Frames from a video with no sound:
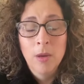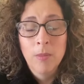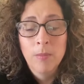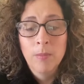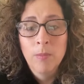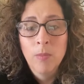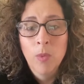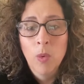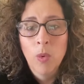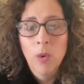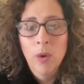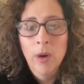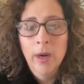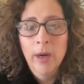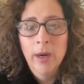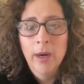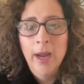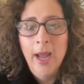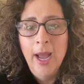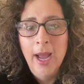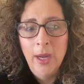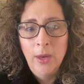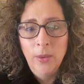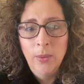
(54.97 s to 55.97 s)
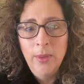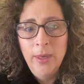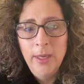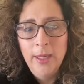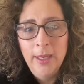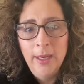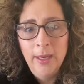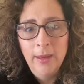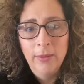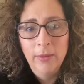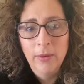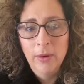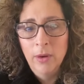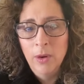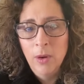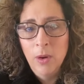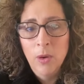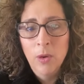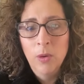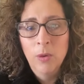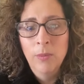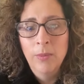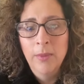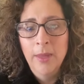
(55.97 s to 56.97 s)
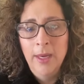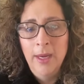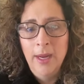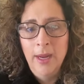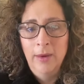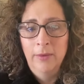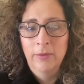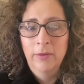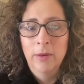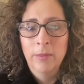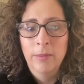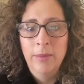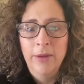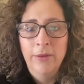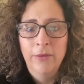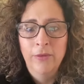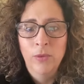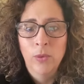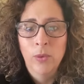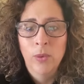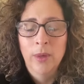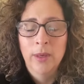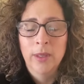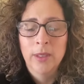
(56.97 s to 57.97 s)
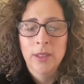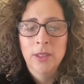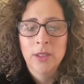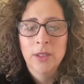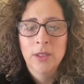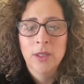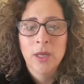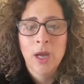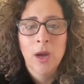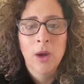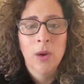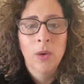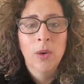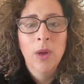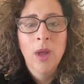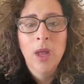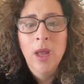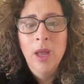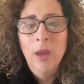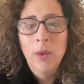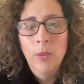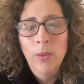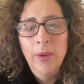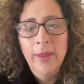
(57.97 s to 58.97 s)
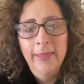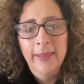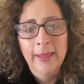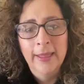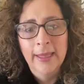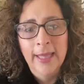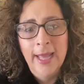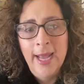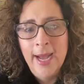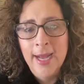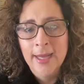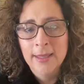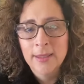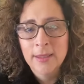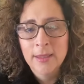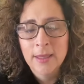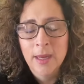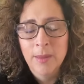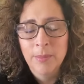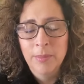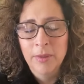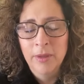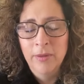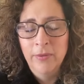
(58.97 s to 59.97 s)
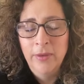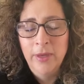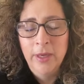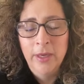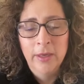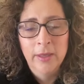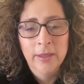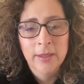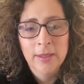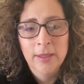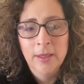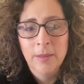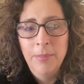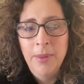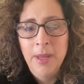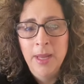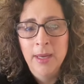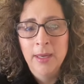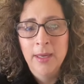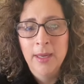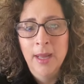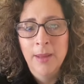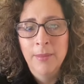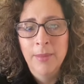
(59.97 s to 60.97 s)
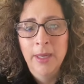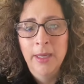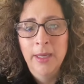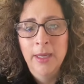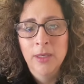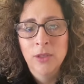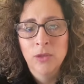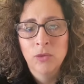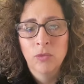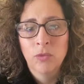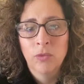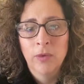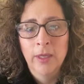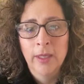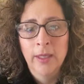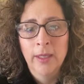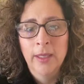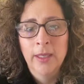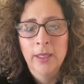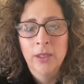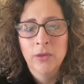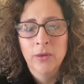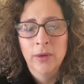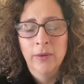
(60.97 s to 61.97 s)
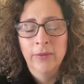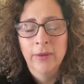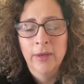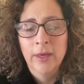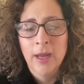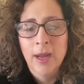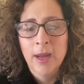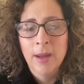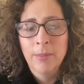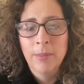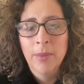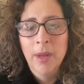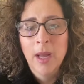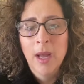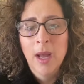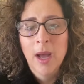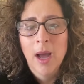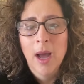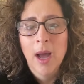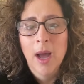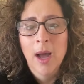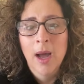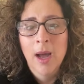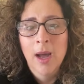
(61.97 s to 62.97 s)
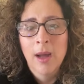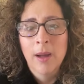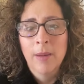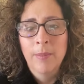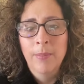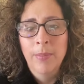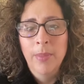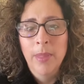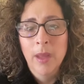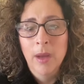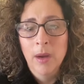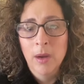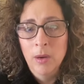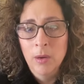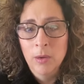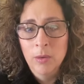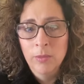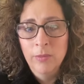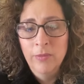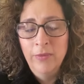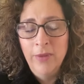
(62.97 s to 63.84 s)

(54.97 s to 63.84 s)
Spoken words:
more equity in their home than ever before. So with the last couple of years, the pandemic has really driven up home